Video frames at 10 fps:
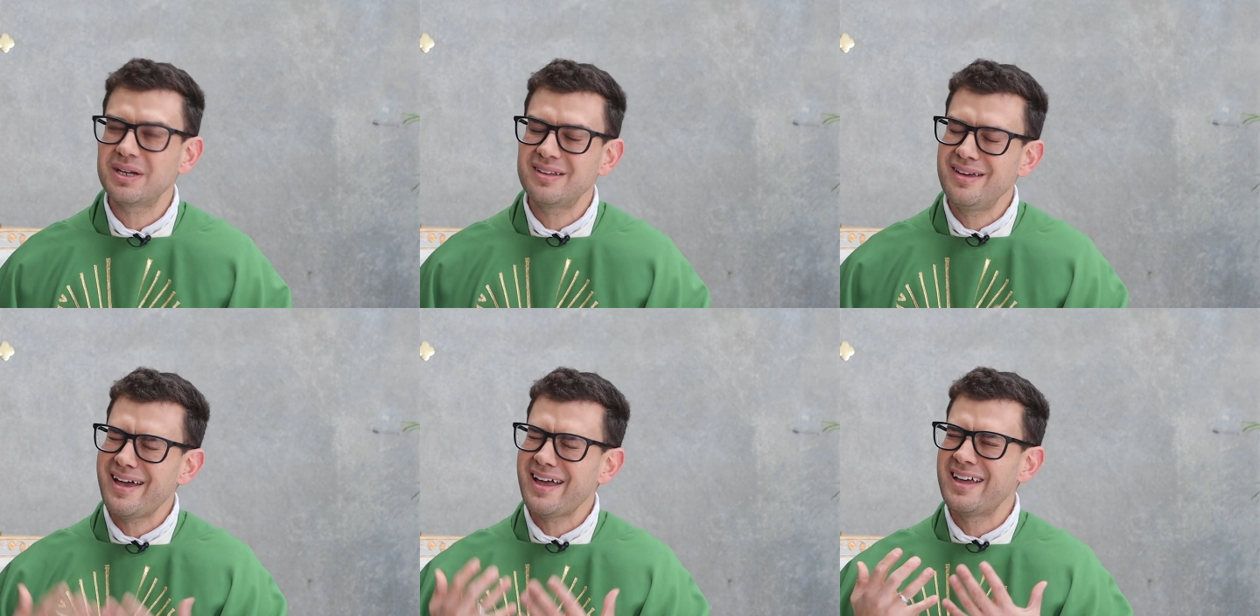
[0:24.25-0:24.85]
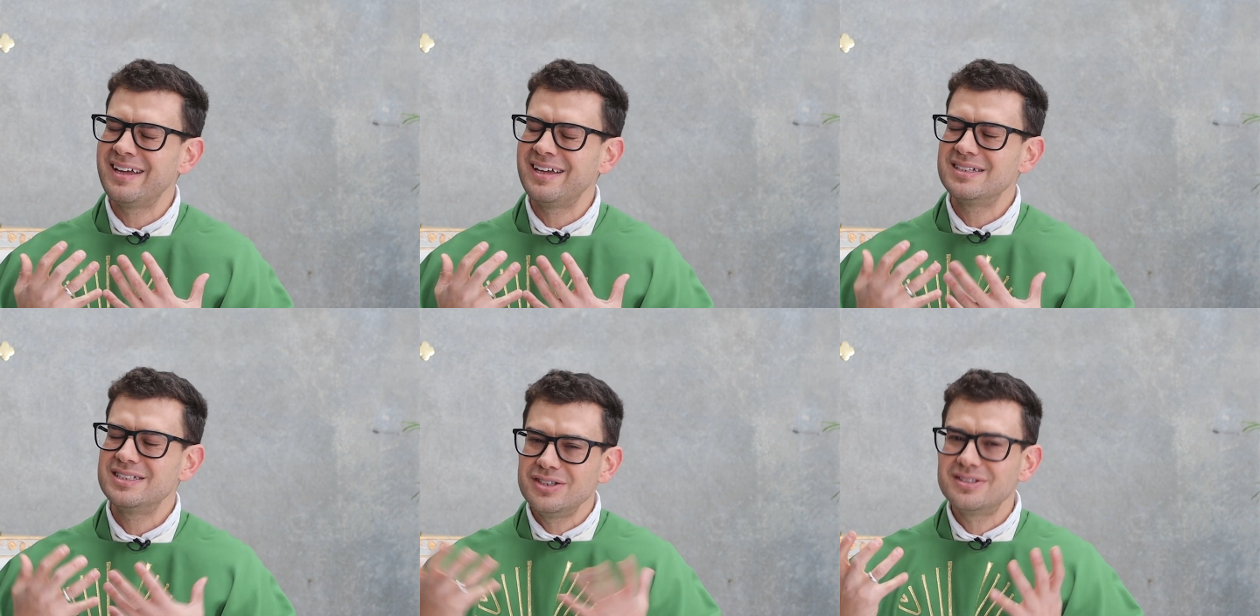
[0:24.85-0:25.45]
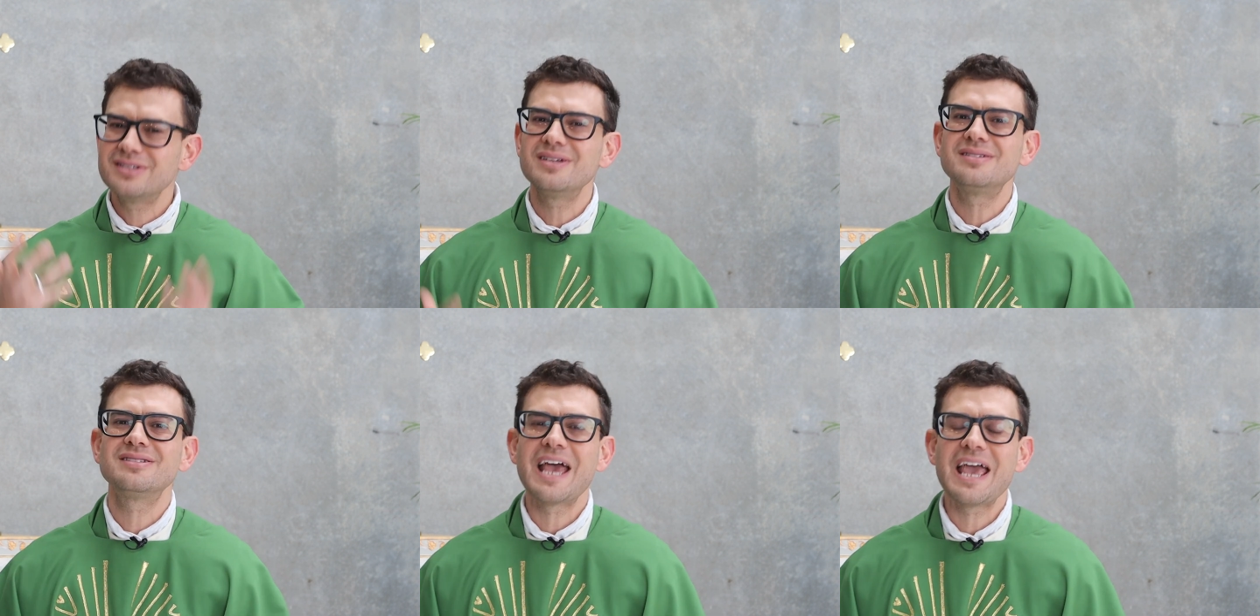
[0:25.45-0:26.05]
But here, Jesus
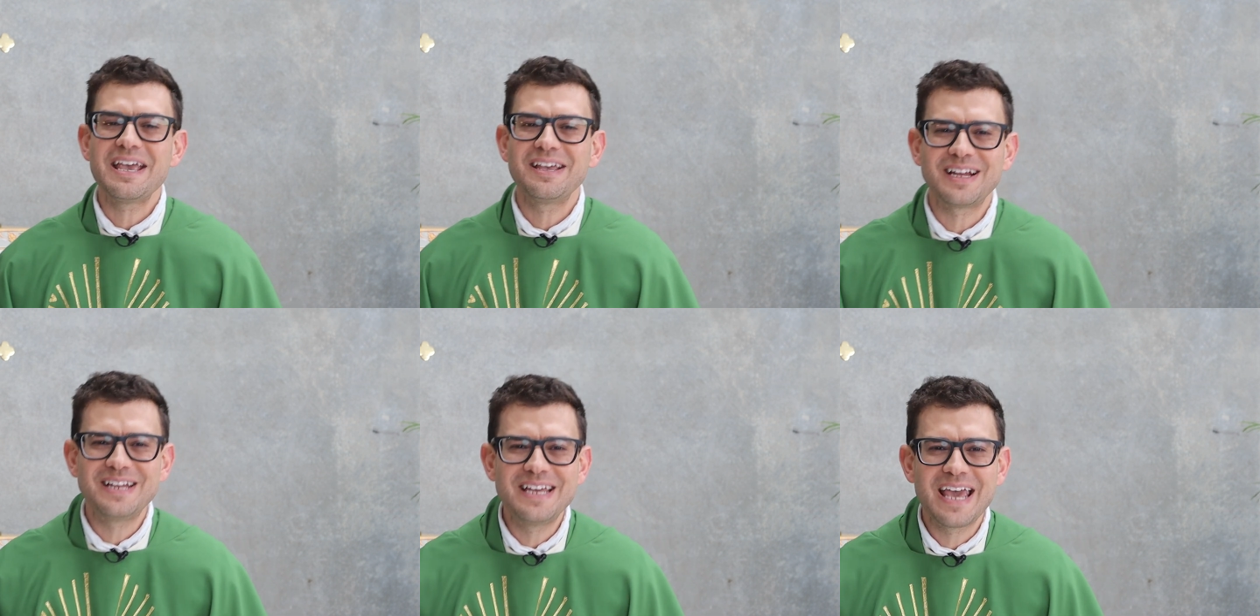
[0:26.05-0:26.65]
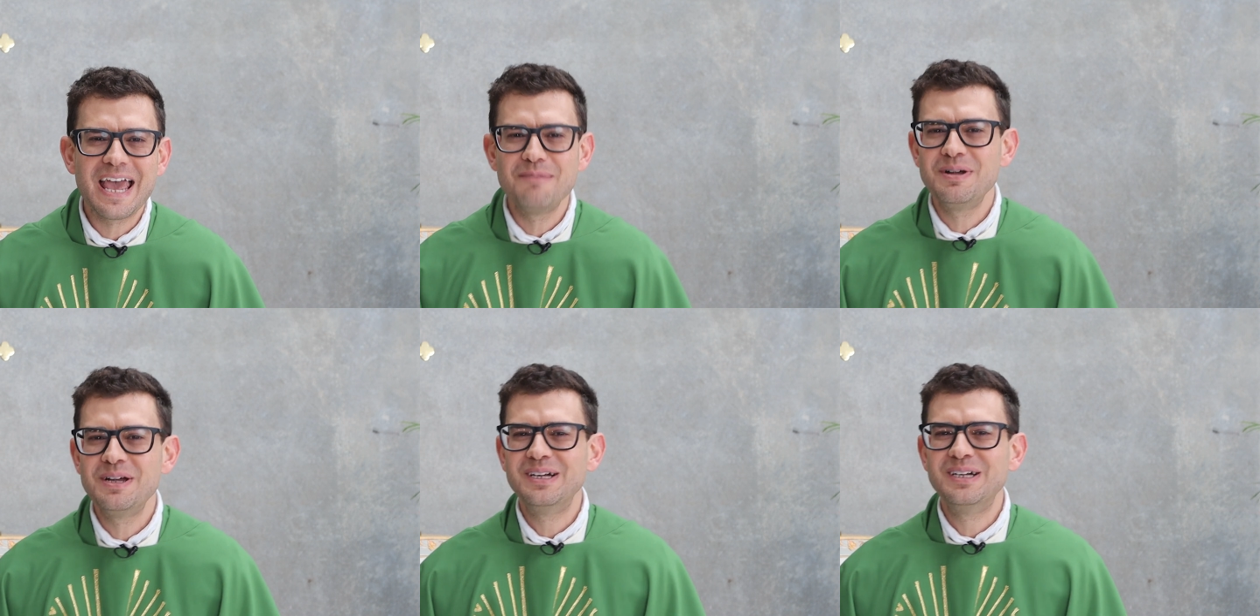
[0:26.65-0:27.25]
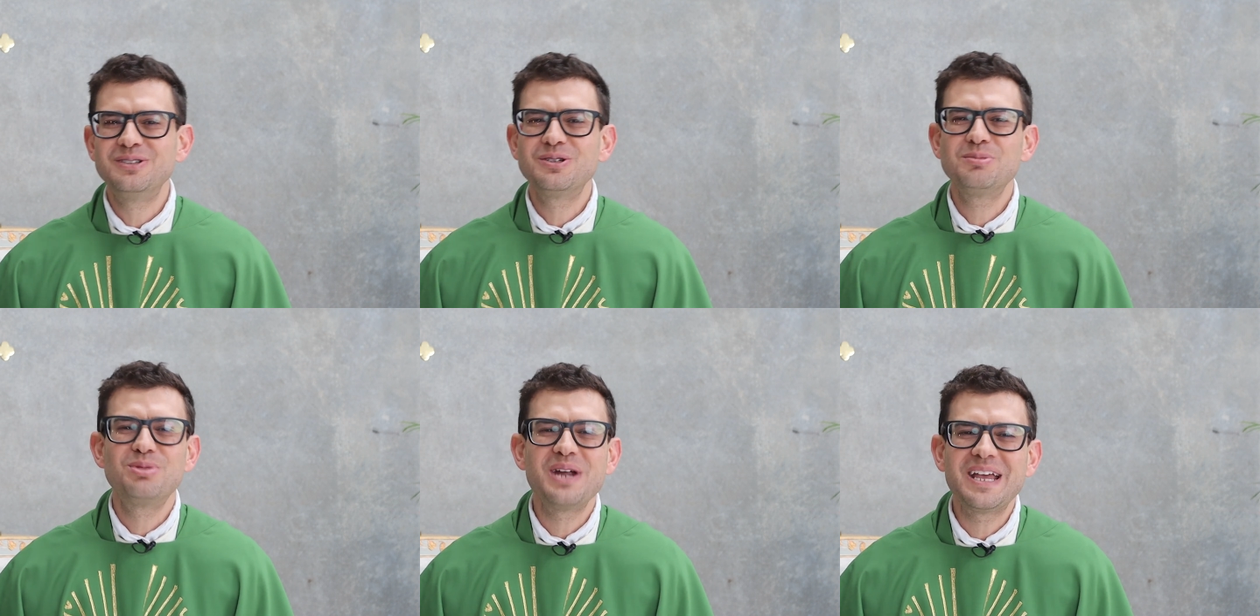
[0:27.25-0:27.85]
is saying that he came to
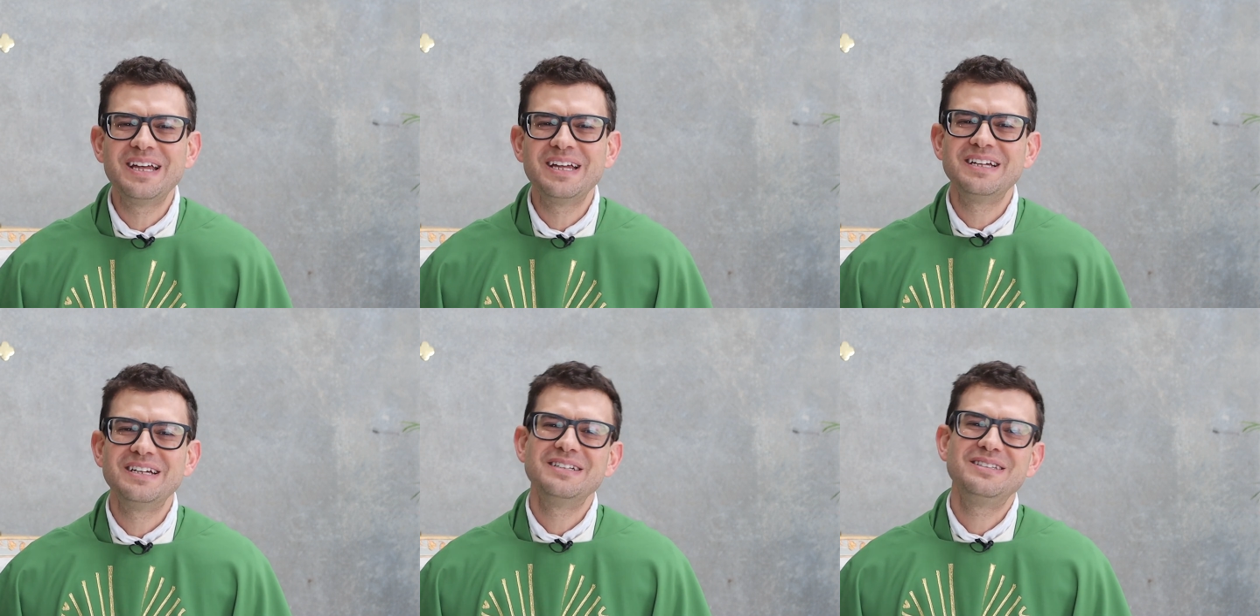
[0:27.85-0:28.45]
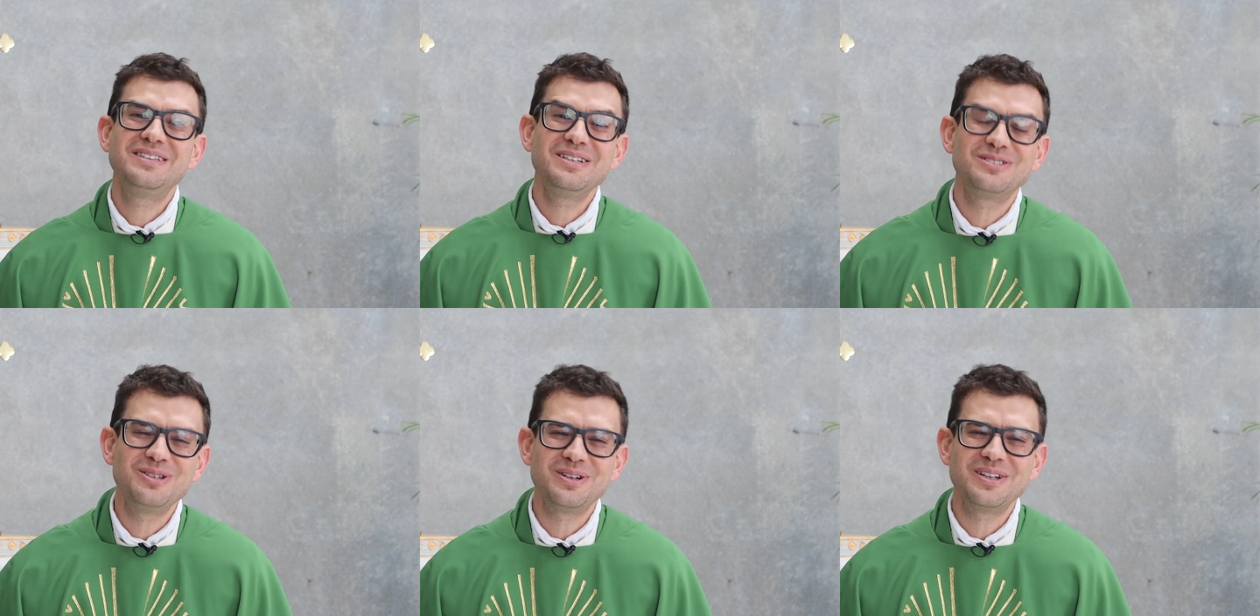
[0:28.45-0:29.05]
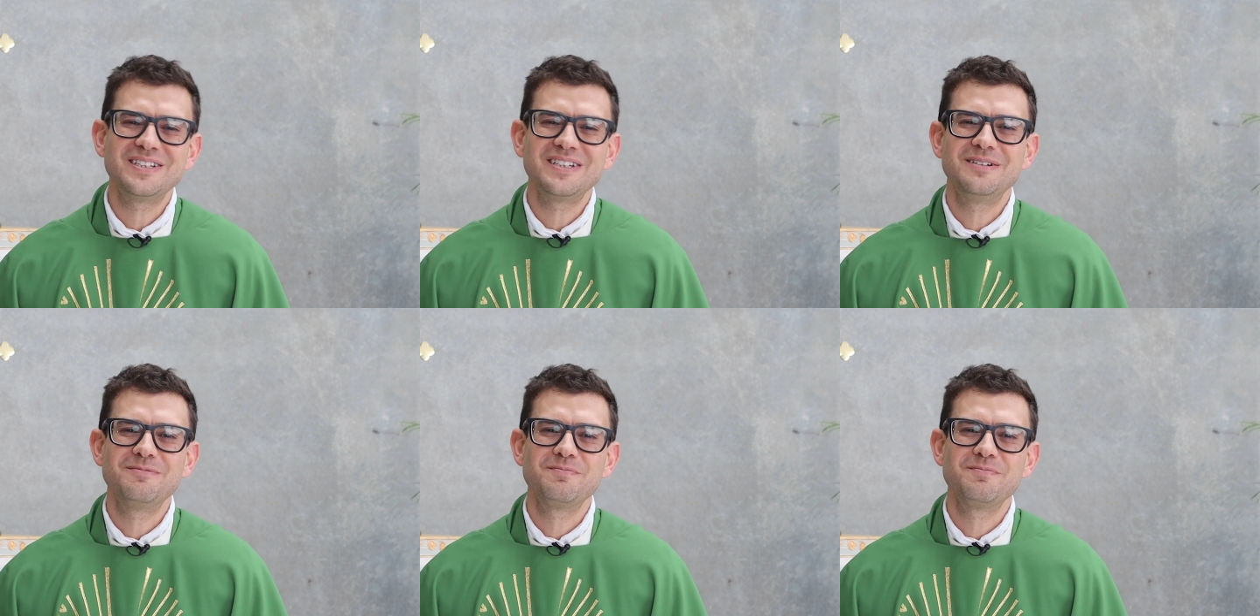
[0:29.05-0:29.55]
bring disunity.